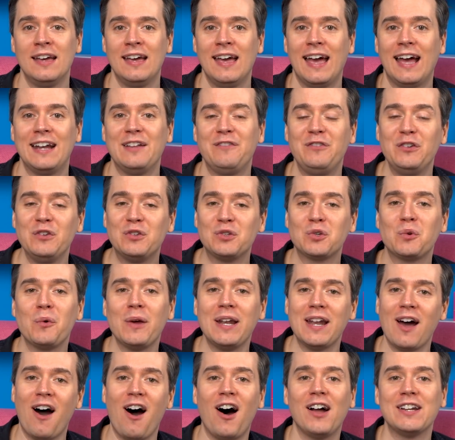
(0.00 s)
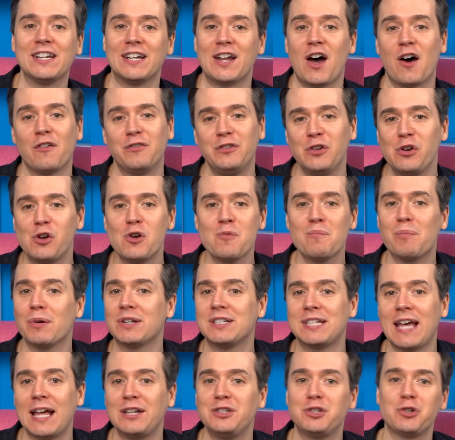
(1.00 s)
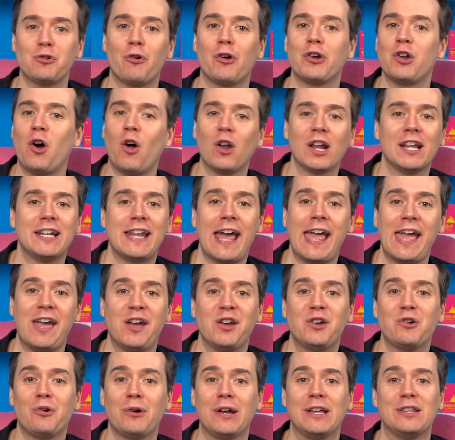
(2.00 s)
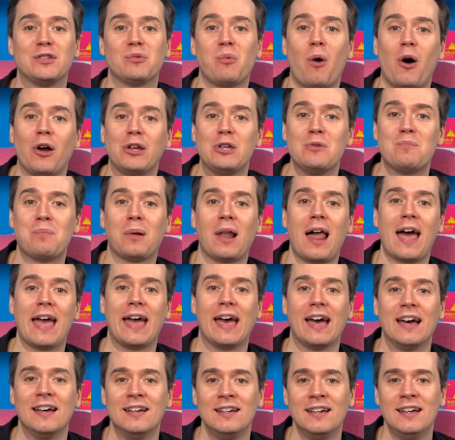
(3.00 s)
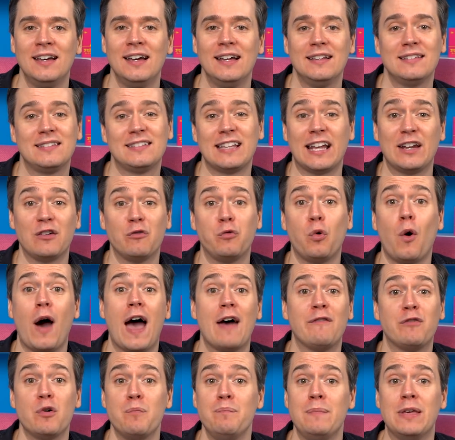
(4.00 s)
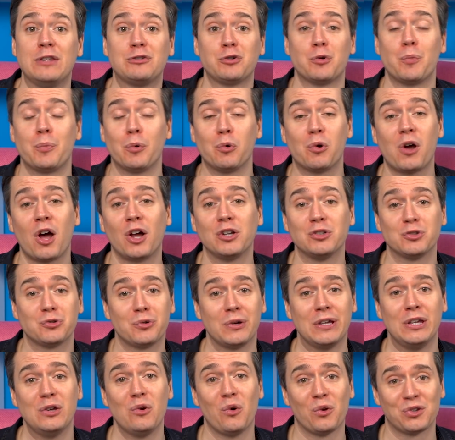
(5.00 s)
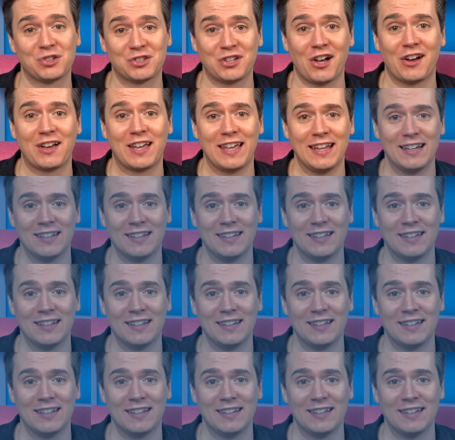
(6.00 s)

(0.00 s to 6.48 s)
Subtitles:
And if you squint hard enough, you can pretend you're on holiday in Greece while you play it, instead of whatever miserable country you're stuck in.